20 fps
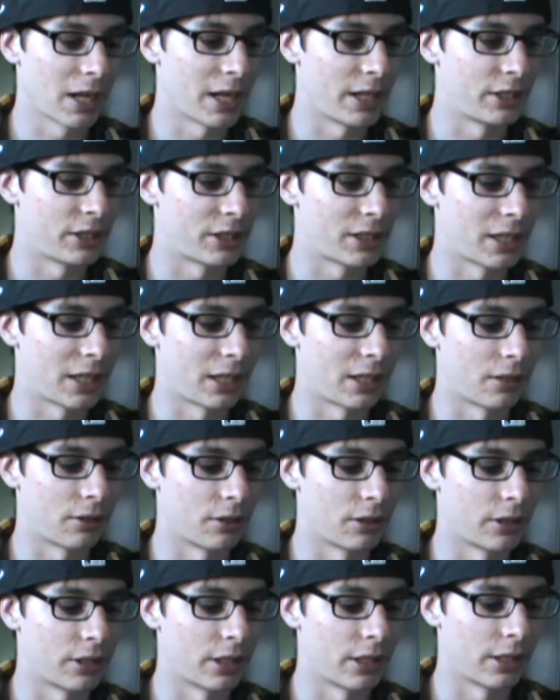I just think
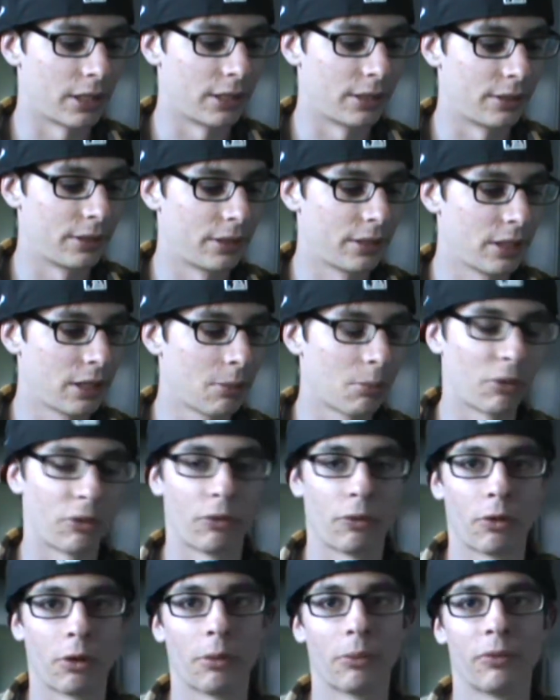
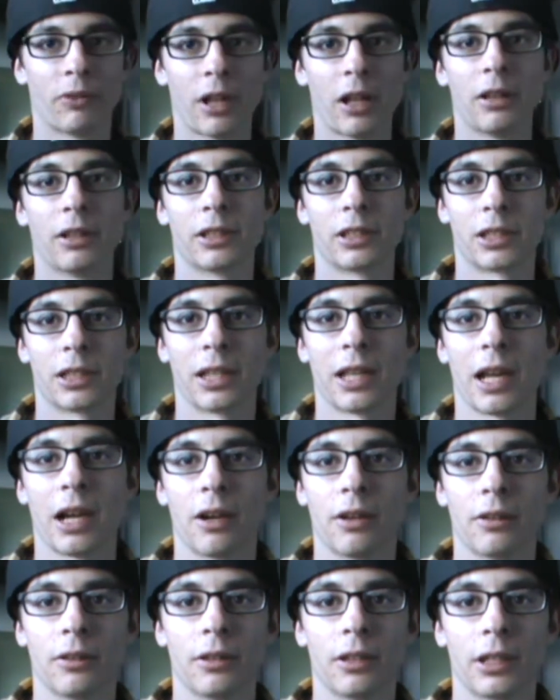perform flawlessly
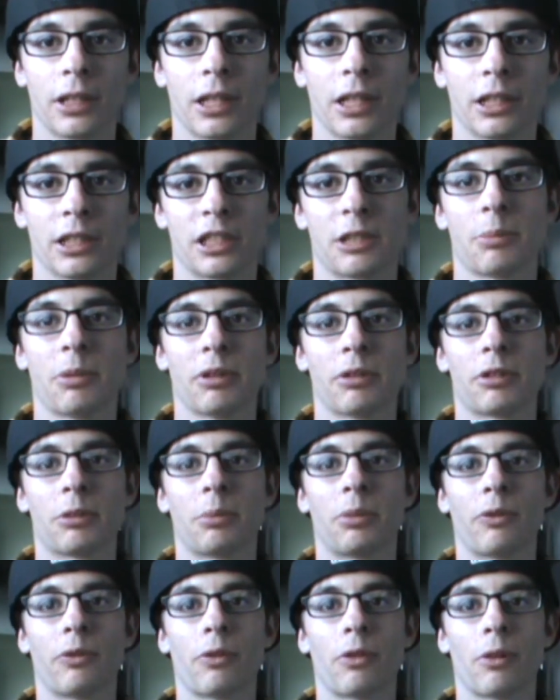how a gun's supposed to
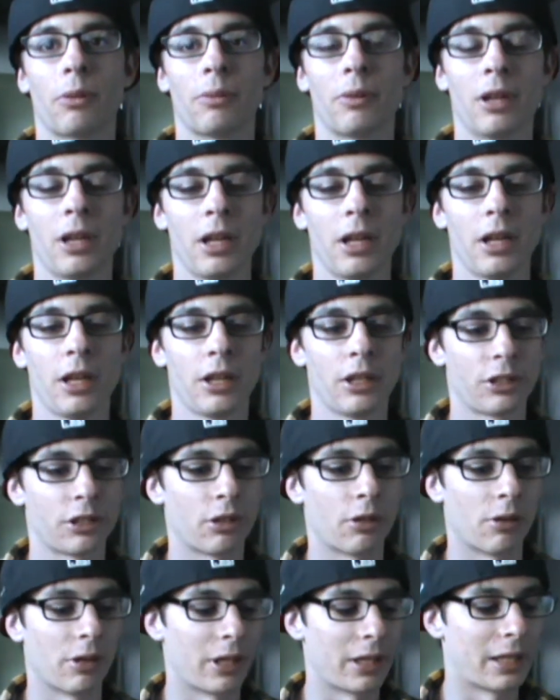perform.
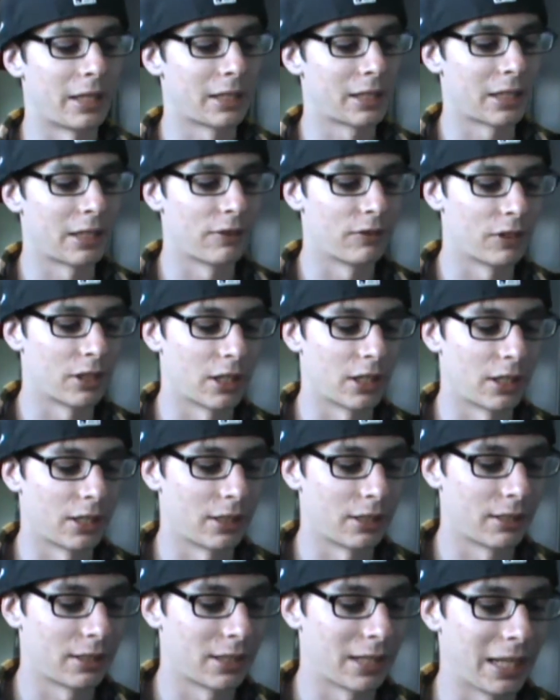So this gives
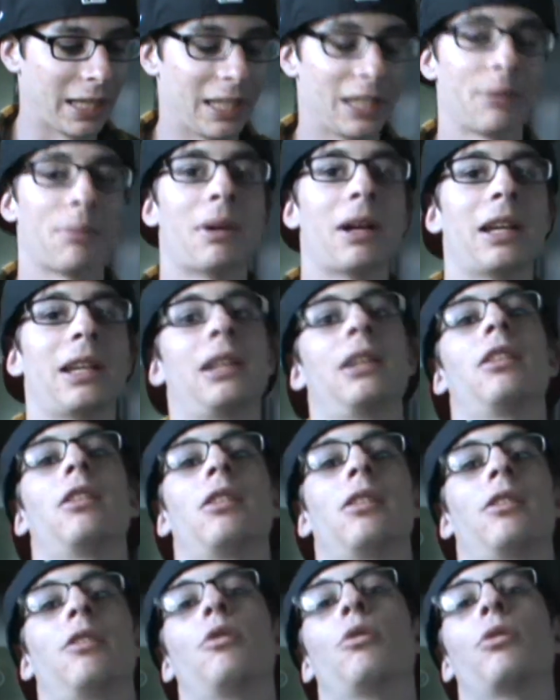I guess my
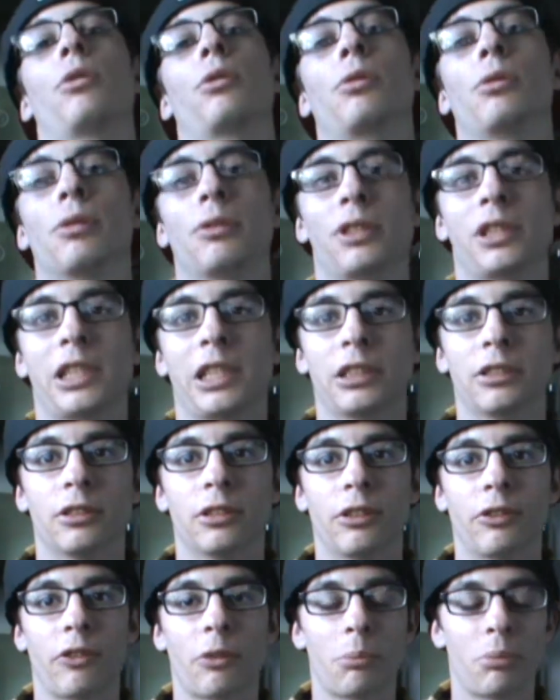quote-unquote
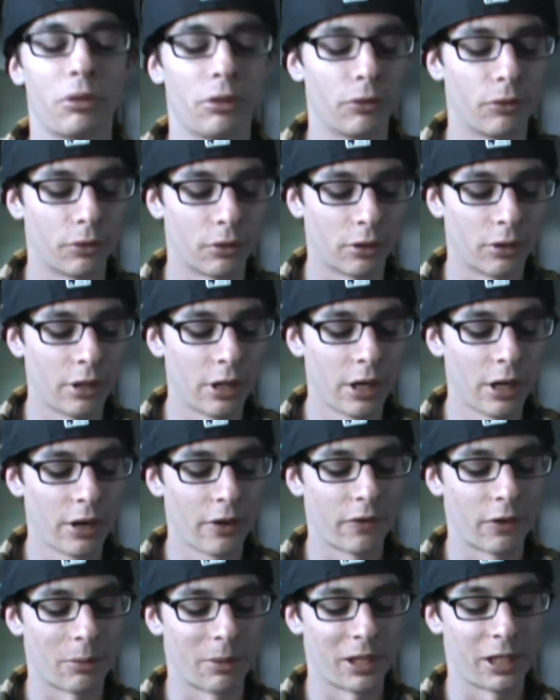seal of approval
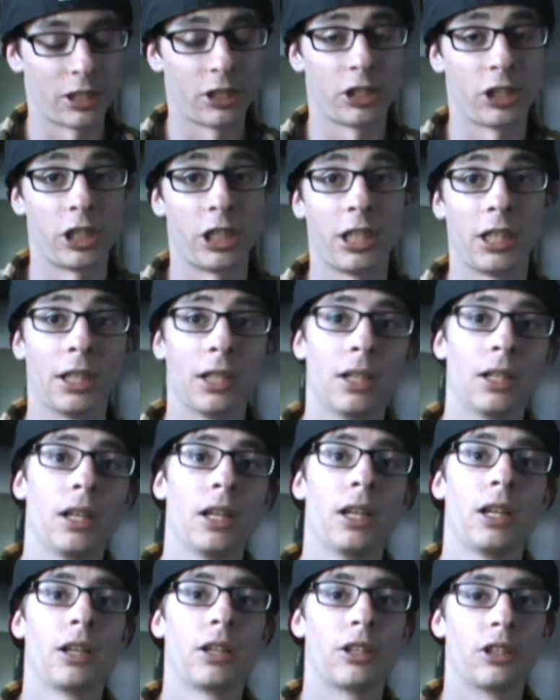from ASG.
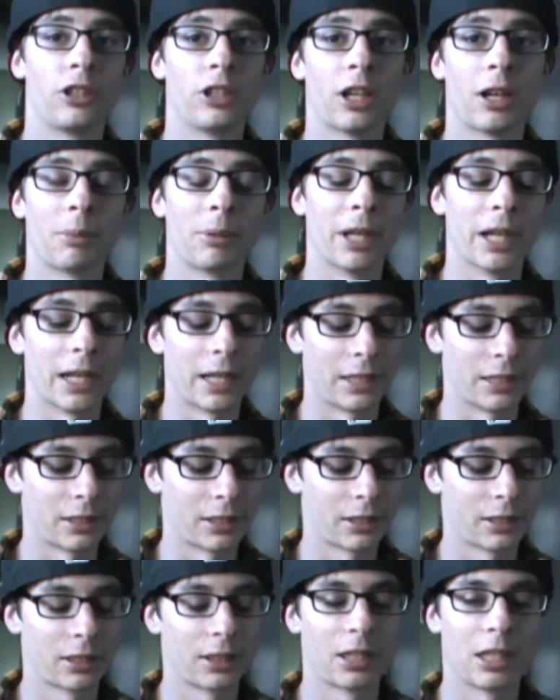Good job,
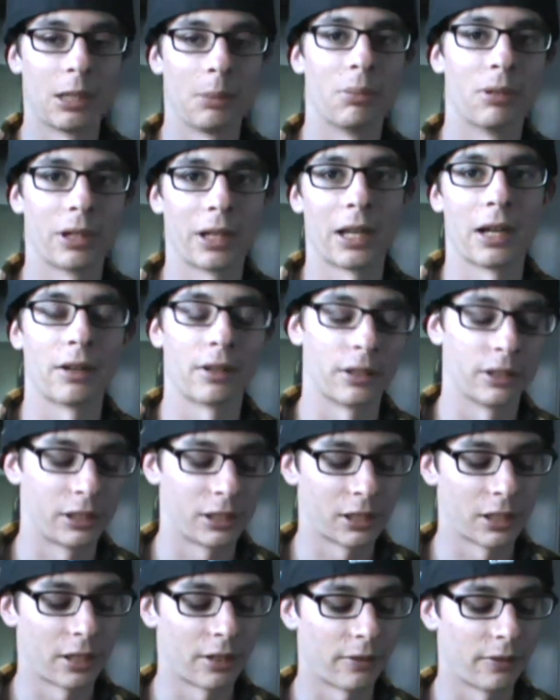guys. Keep putting out good
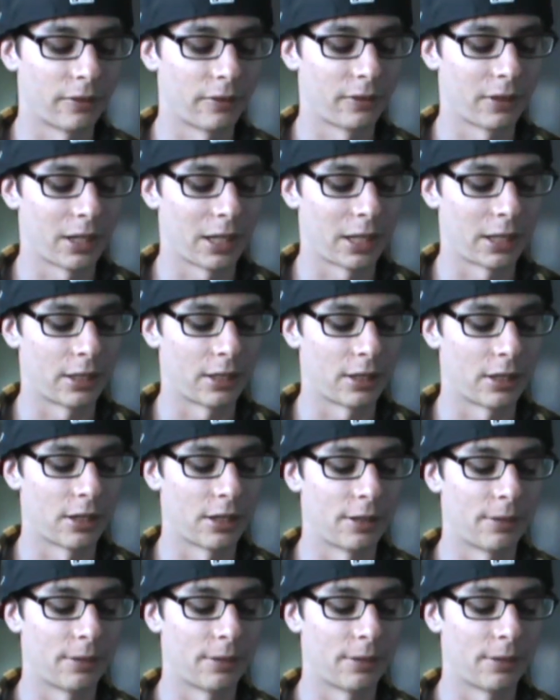stuff, and